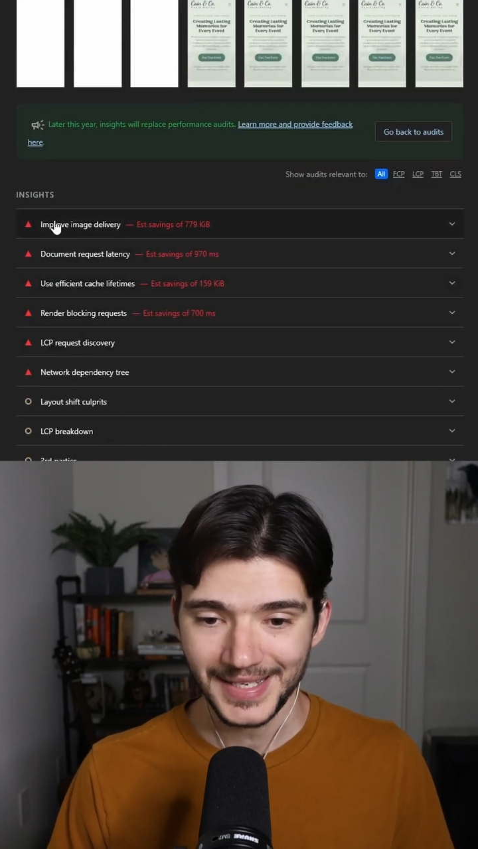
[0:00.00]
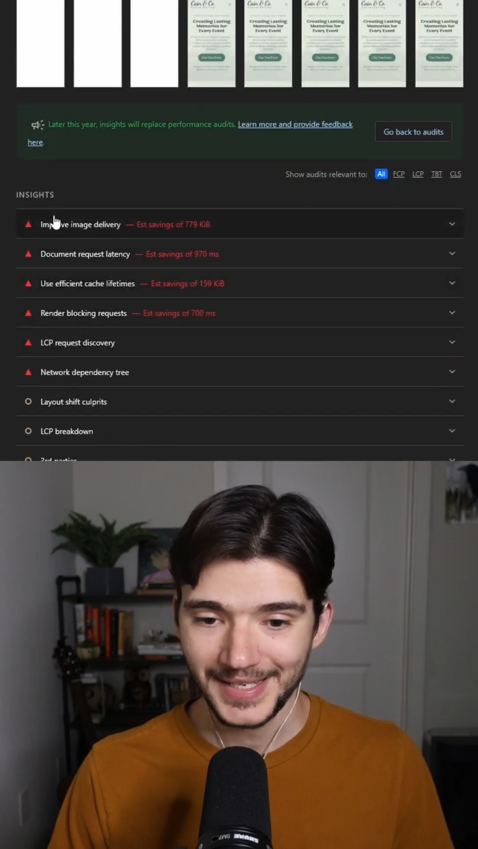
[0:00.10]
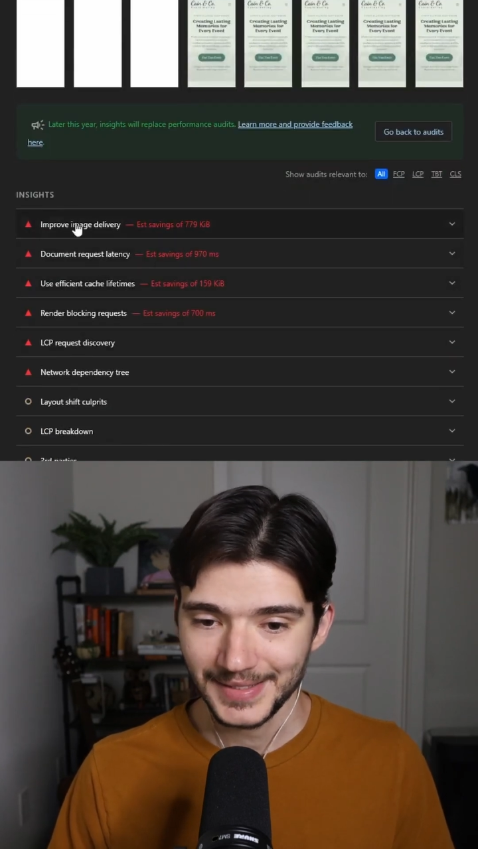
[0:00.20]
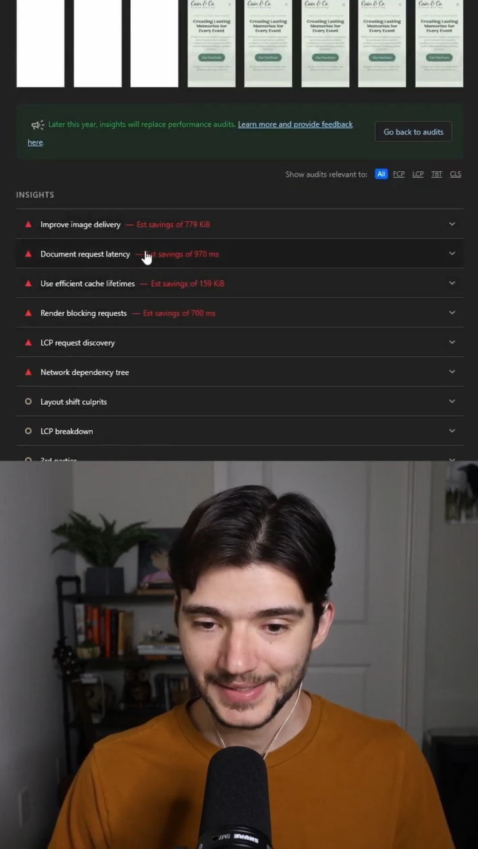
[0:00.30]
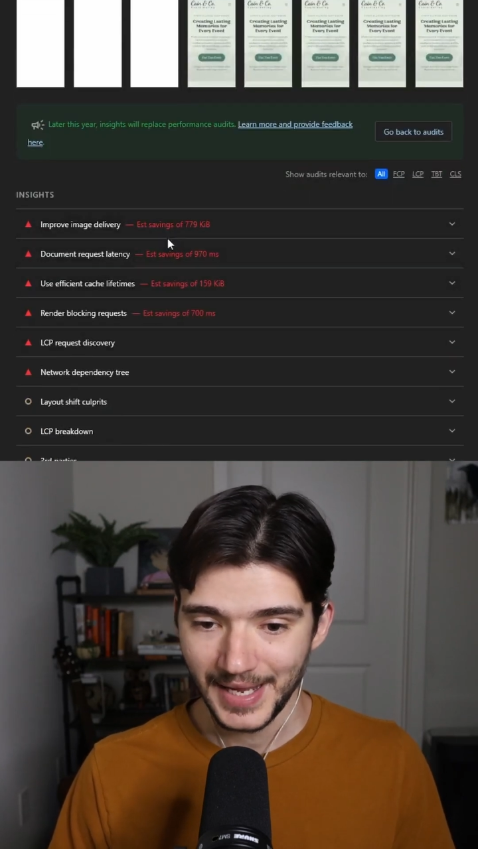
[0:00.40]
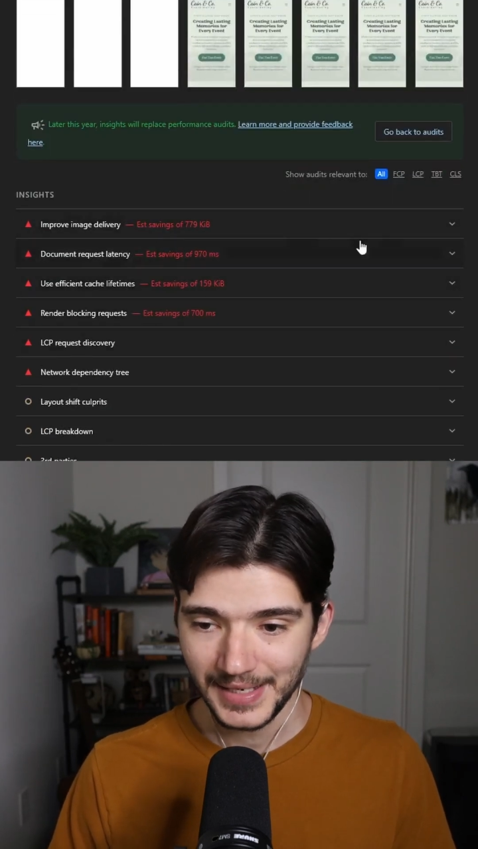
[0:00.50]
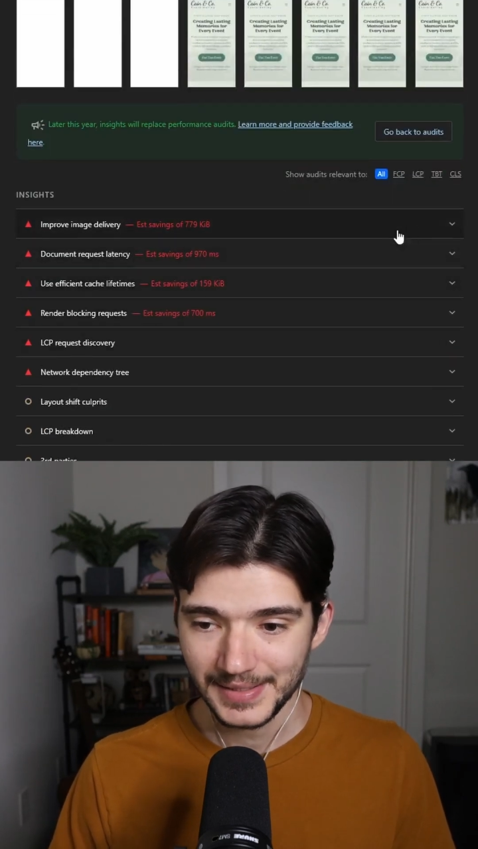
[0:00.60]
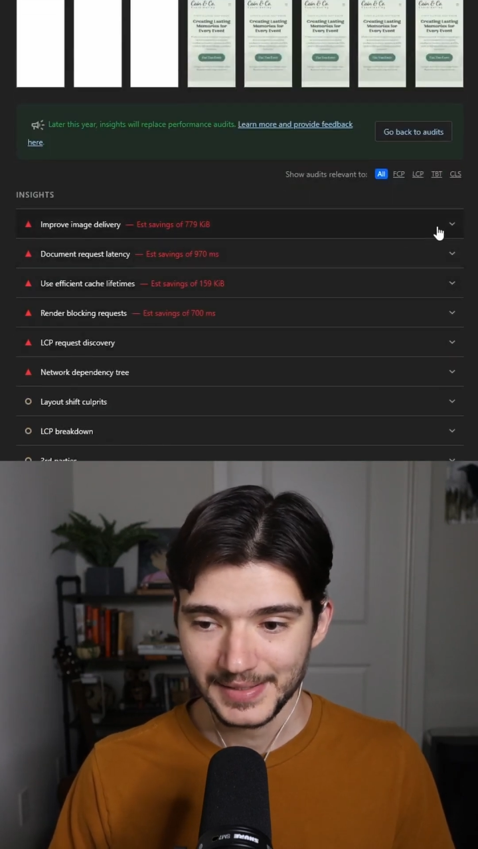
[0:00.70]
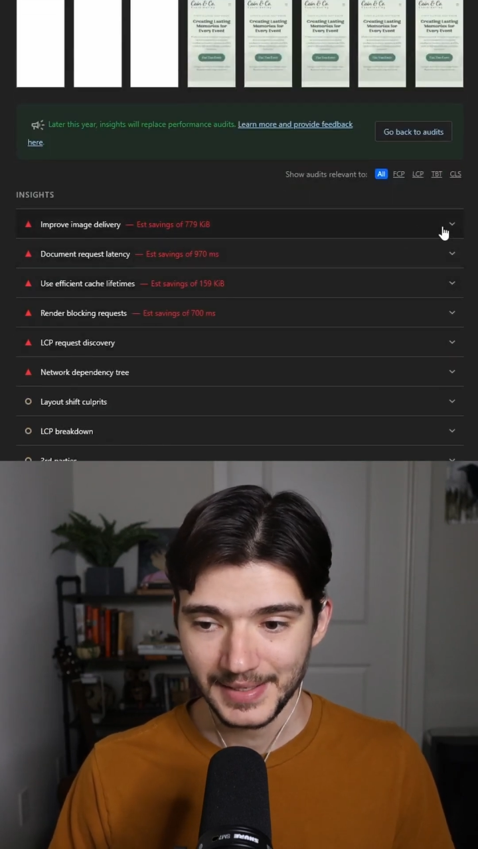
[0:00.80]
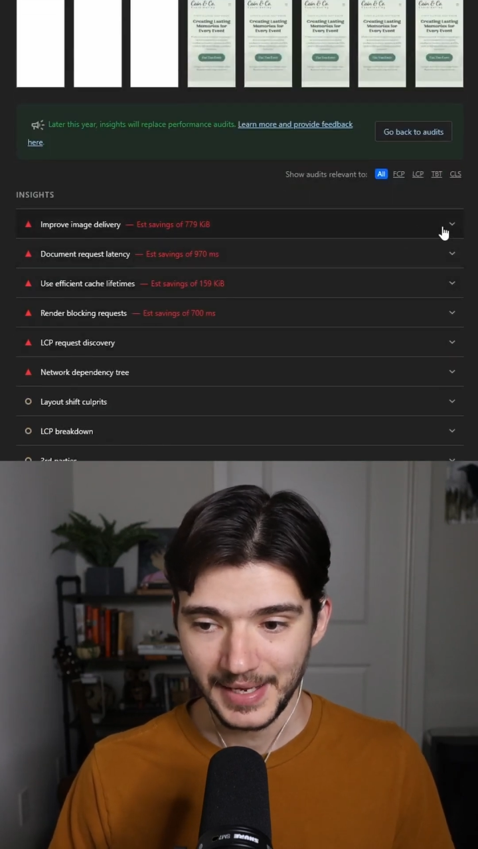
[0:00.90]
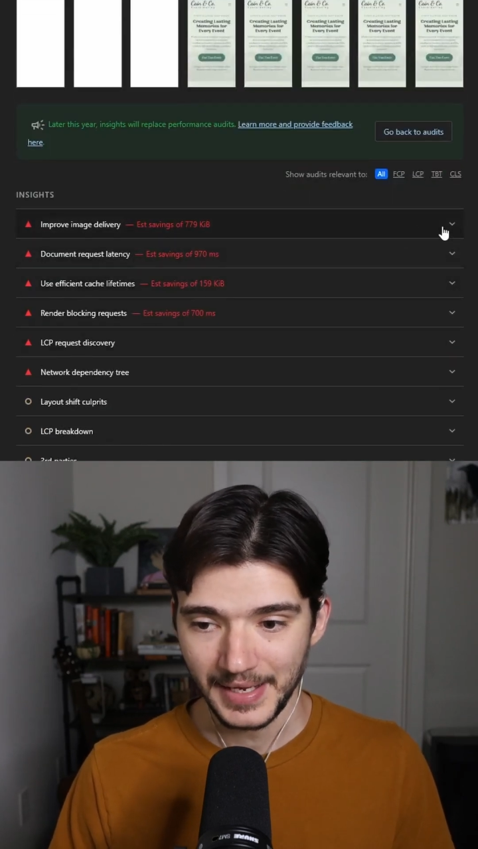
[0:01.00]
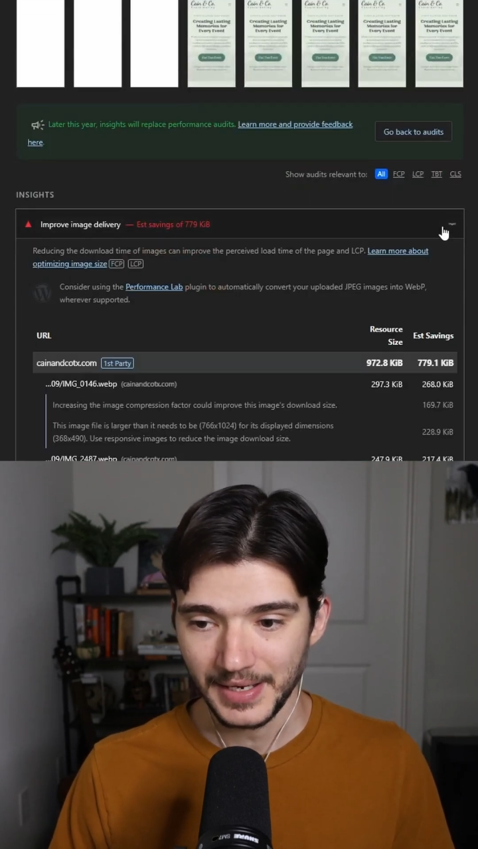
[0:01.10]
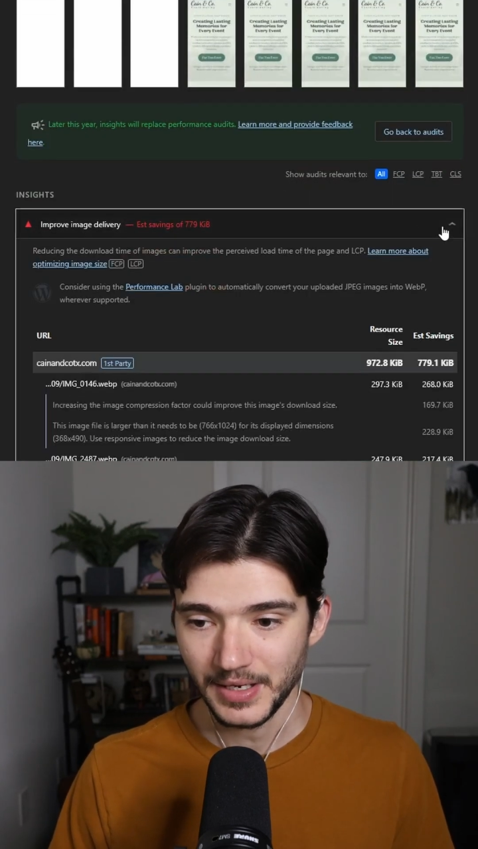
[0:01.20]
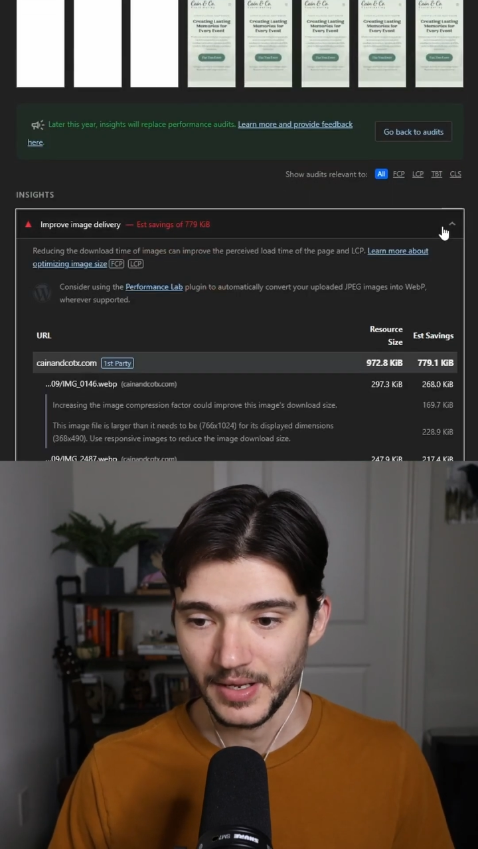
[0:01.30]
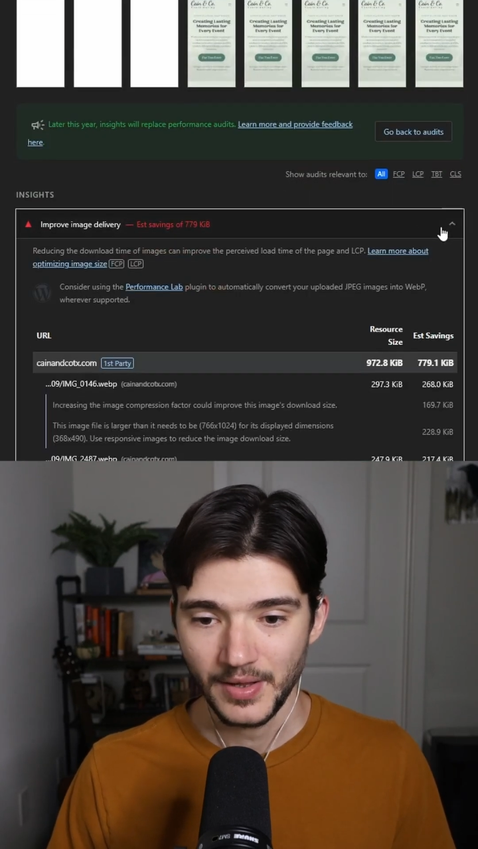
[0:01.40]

insights and